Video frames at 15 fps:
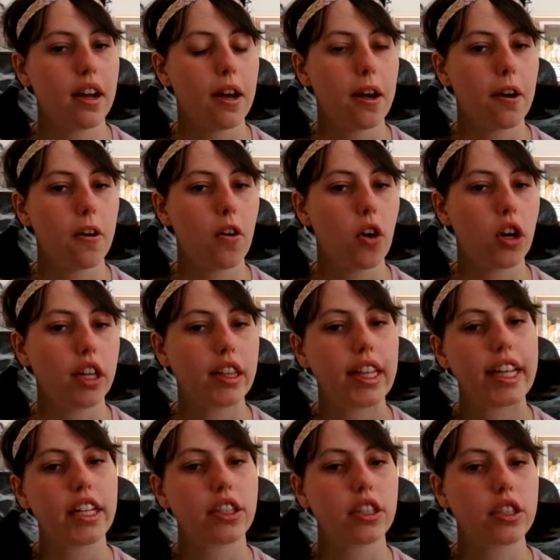or
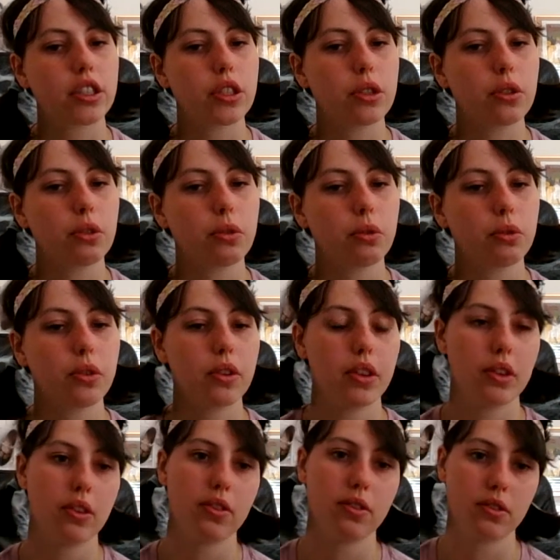later to
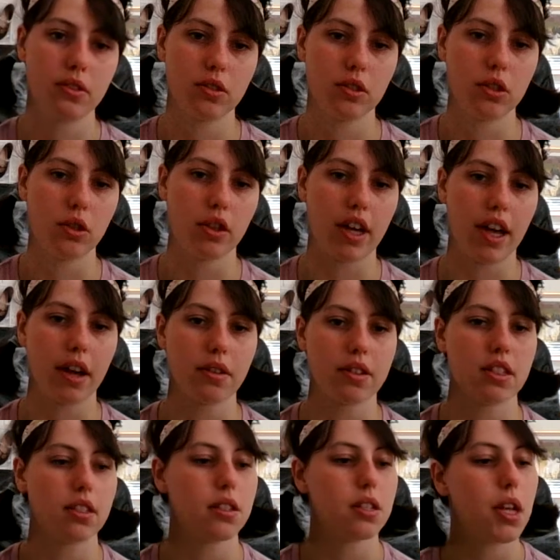
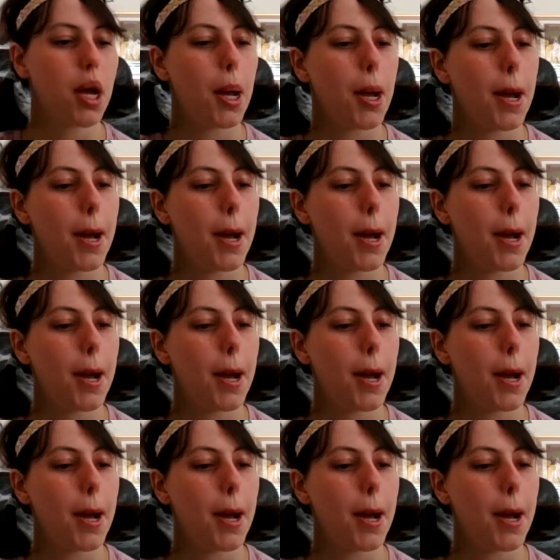2000s.